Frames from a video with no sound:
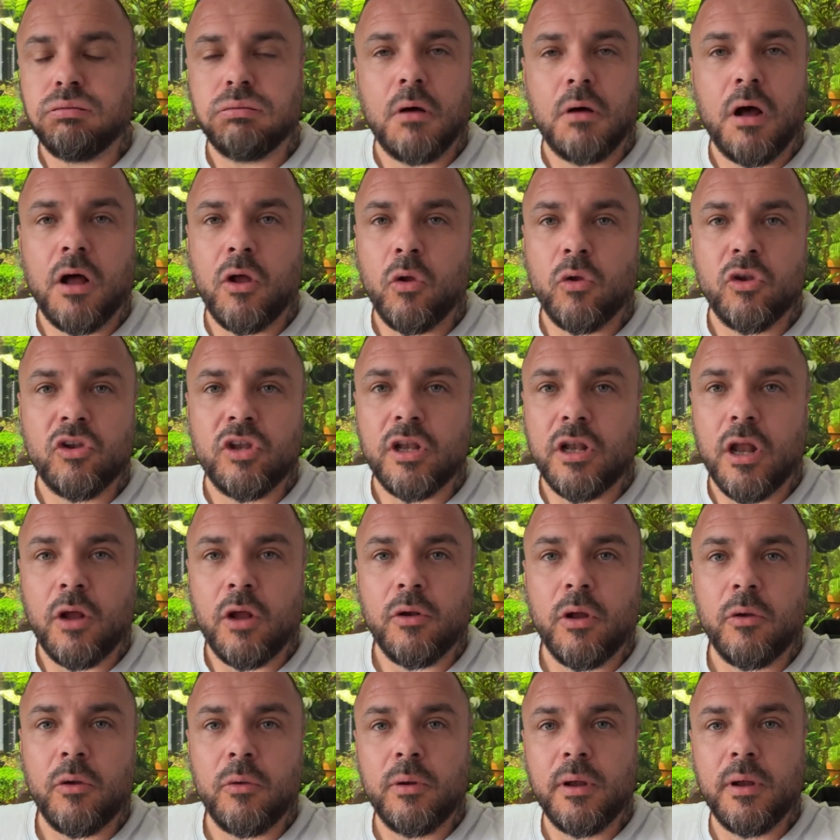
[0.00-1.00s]
I honestly don't
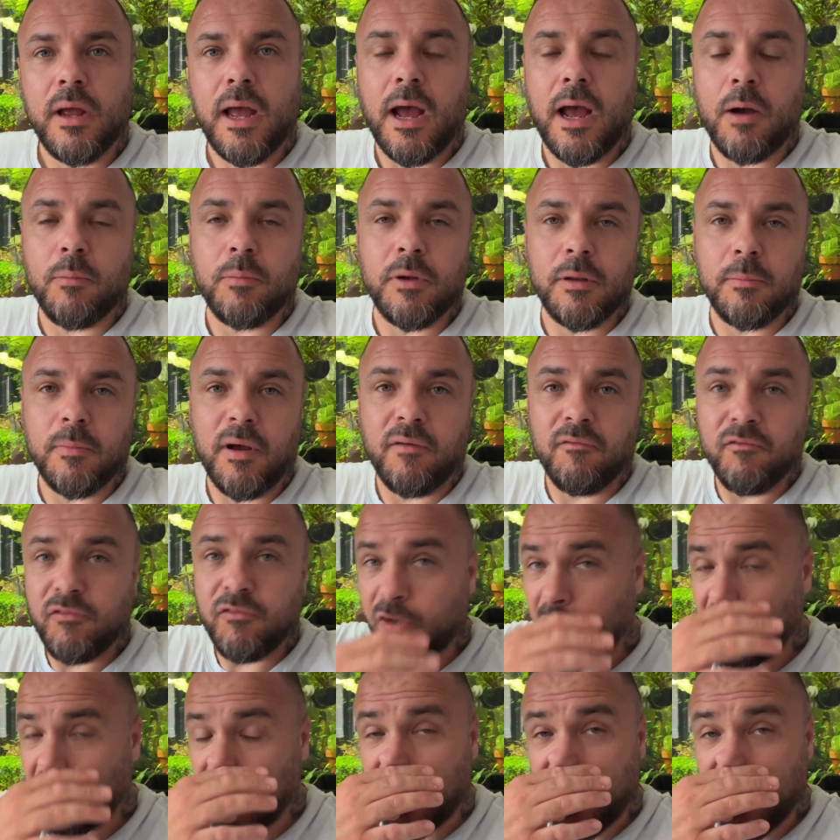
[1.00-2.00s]
know how many
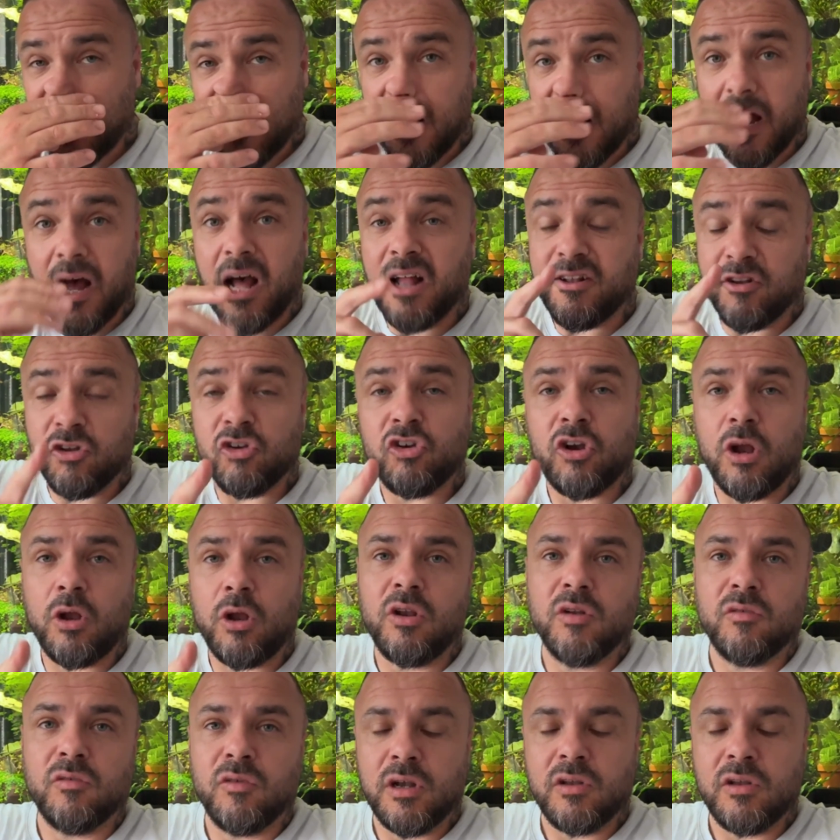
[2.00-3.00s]
months, and I'll show you
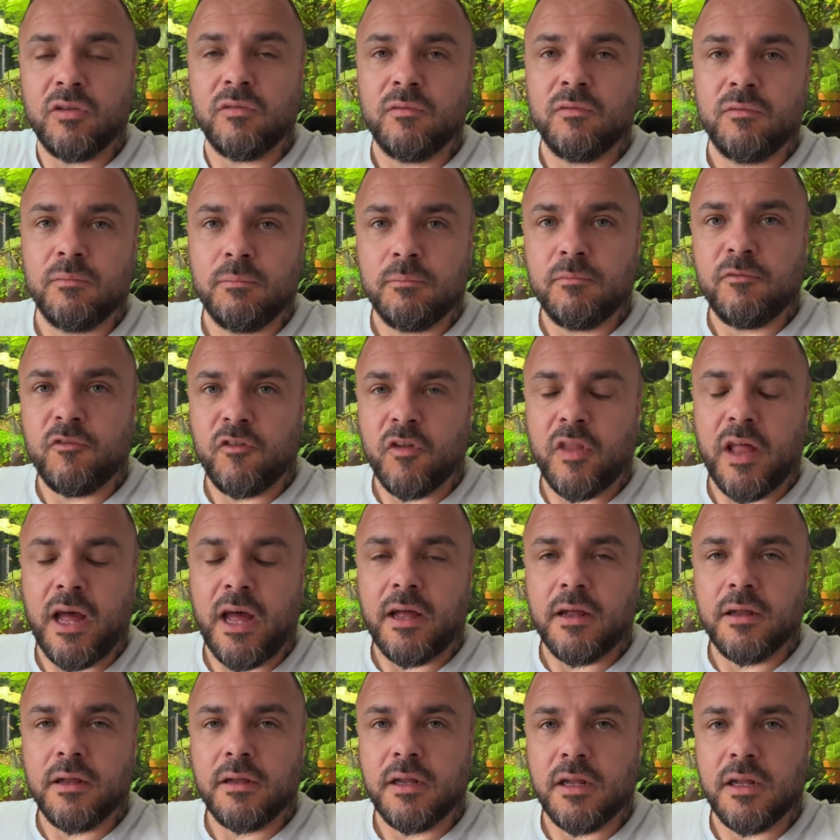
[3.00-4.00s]
the reason for
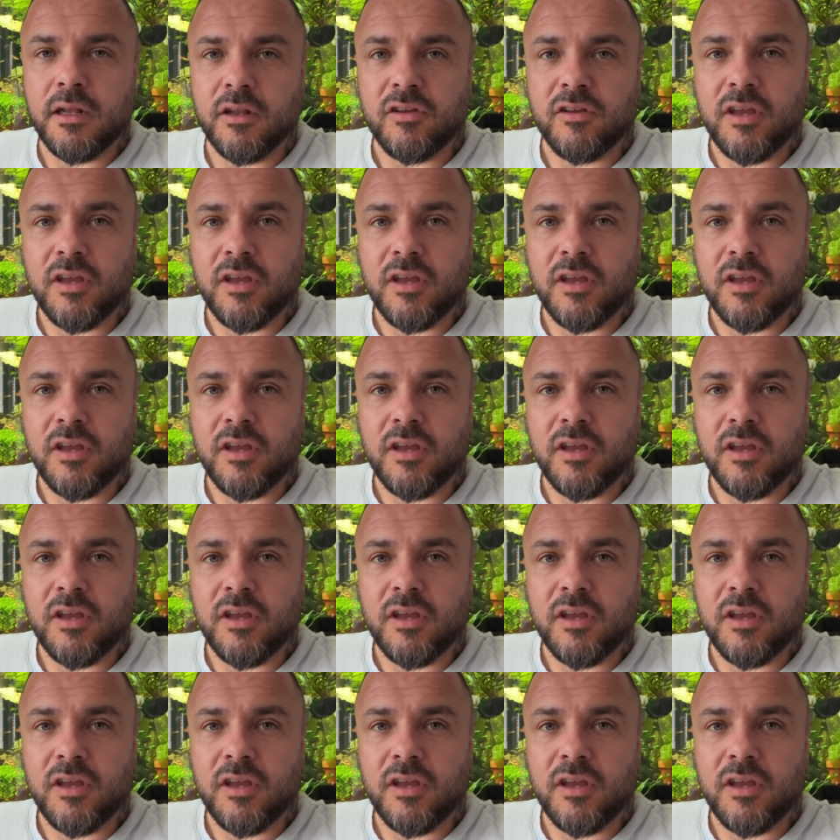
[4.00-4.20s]
that in a